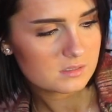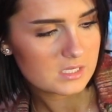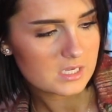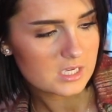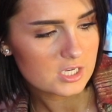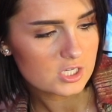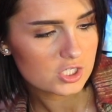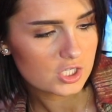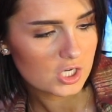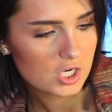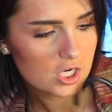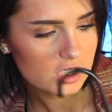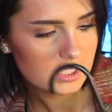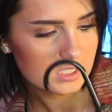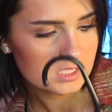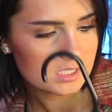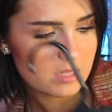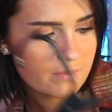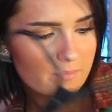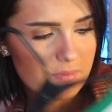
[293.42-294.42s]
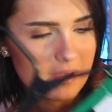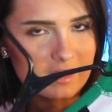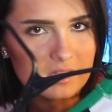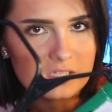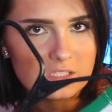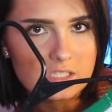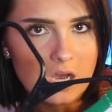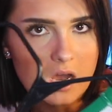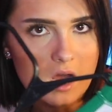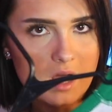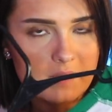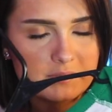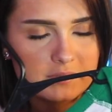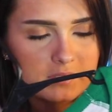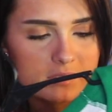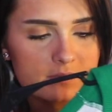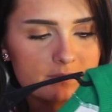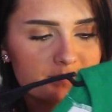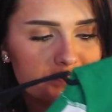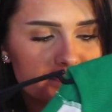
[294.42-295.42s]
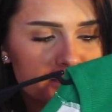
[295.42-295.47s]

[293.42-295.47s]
t-shirts, the Bella tops.